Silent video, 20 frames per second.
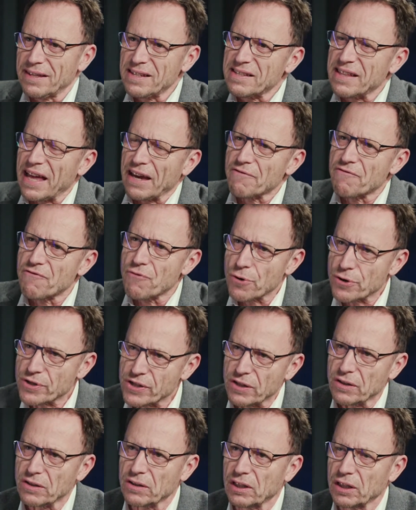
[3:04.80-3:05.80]

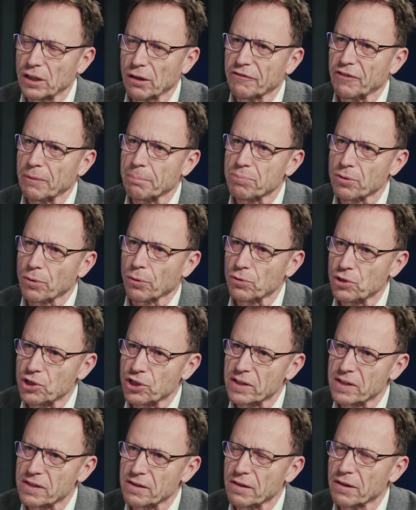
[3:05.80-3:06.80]
diversity of
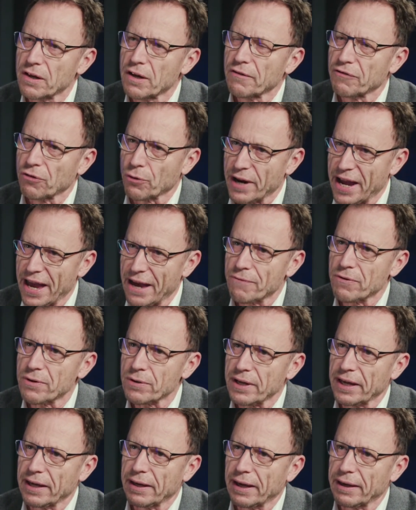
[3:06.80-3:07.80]
approaches forever